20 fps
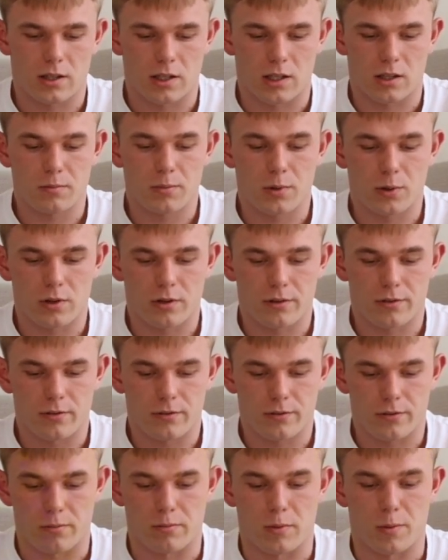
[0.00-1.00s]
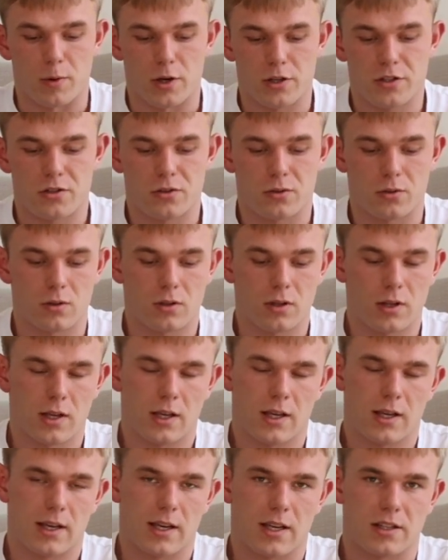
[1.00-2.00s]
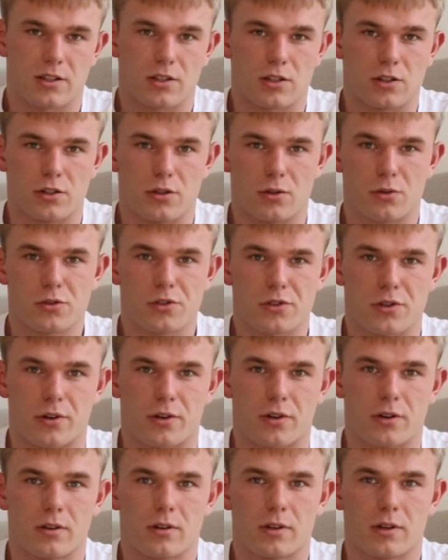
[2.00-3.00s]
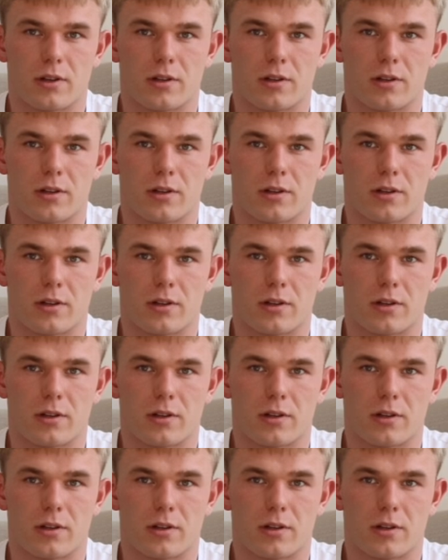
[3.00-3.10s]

input from the module as a user.